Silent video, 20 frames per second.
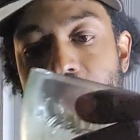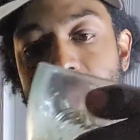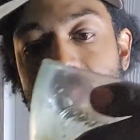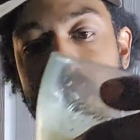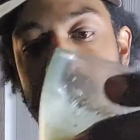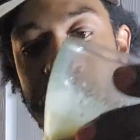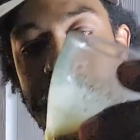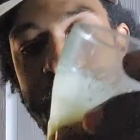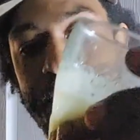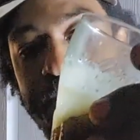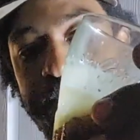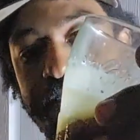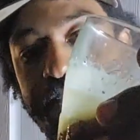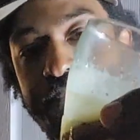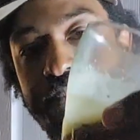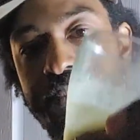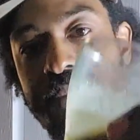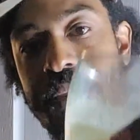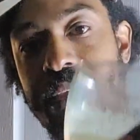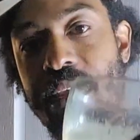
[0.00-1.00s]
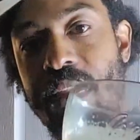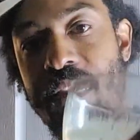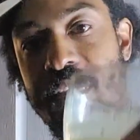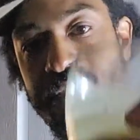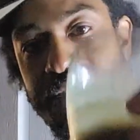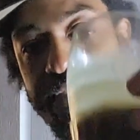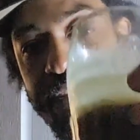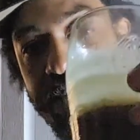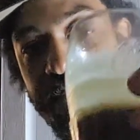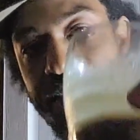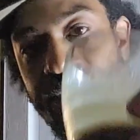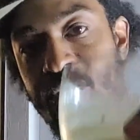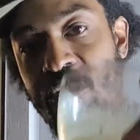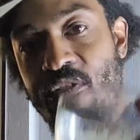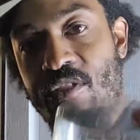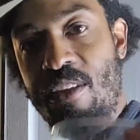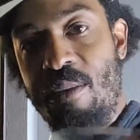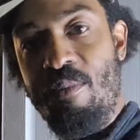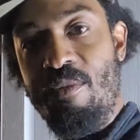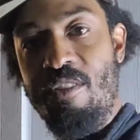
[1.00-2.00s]
Now, this is something you
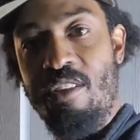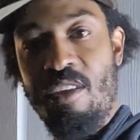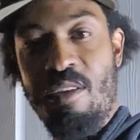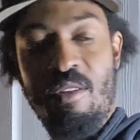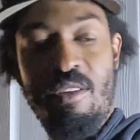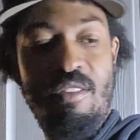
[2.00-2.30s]
sip slow.